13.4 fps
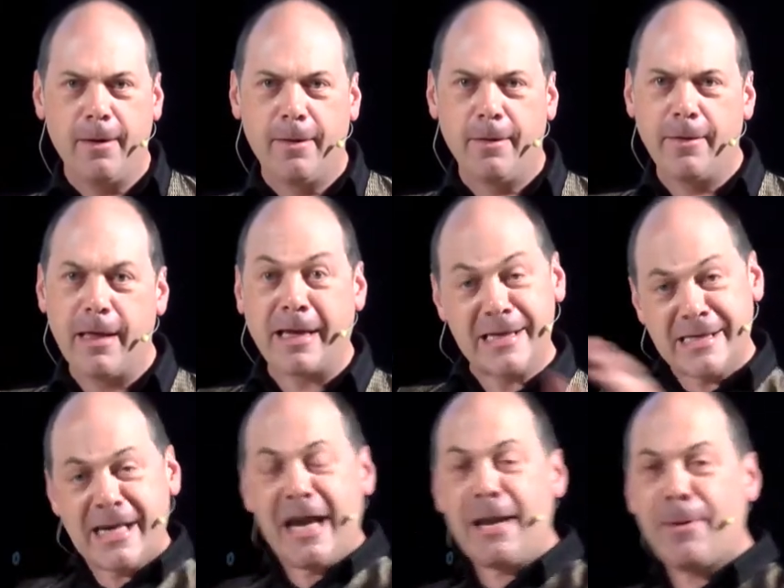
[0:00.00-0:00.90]
They can
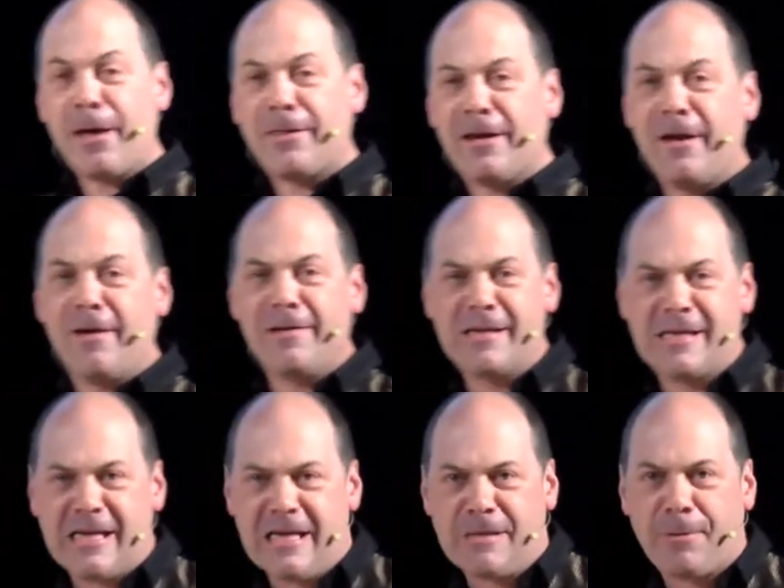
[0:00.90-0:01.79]
say it about the
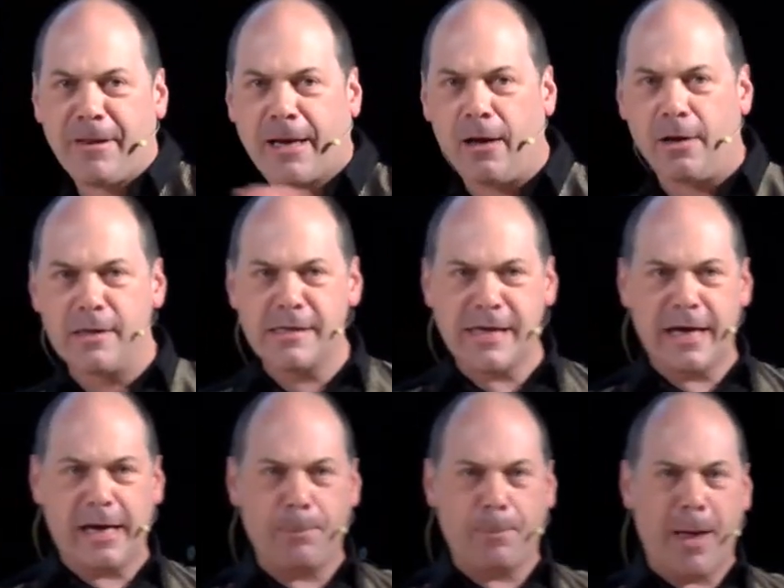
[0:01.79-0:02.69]
Nazis, but they can't say
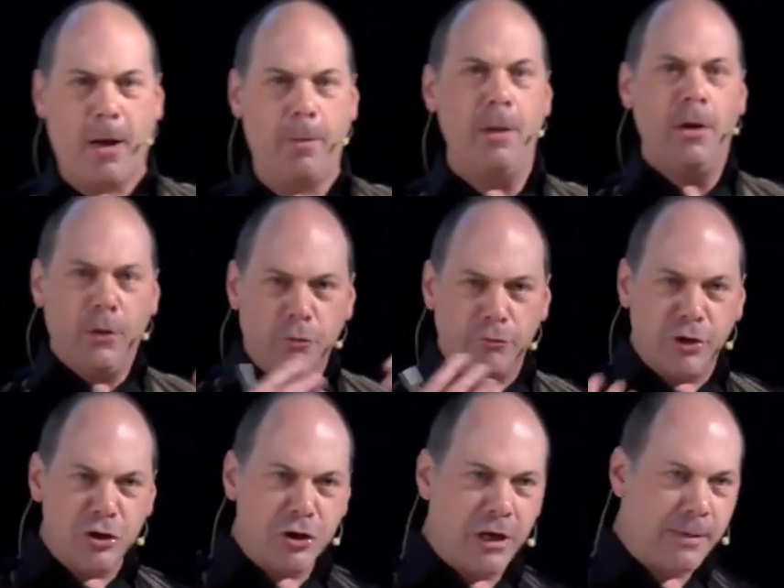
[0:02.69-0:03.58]
it about the
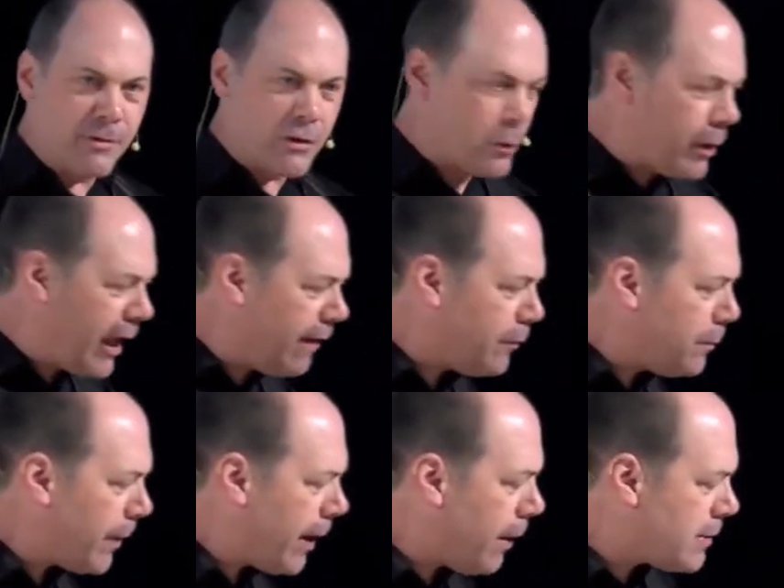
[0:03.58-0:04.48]
regimes that we have in
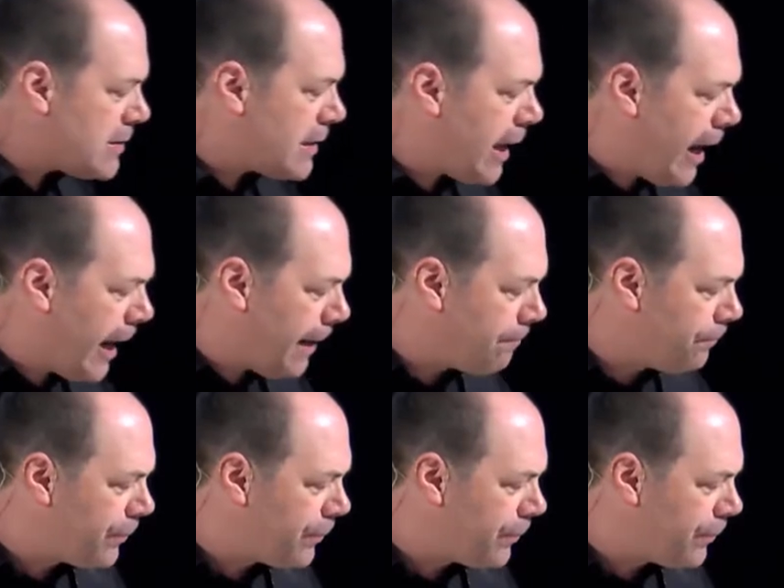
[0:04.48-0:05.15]
power today.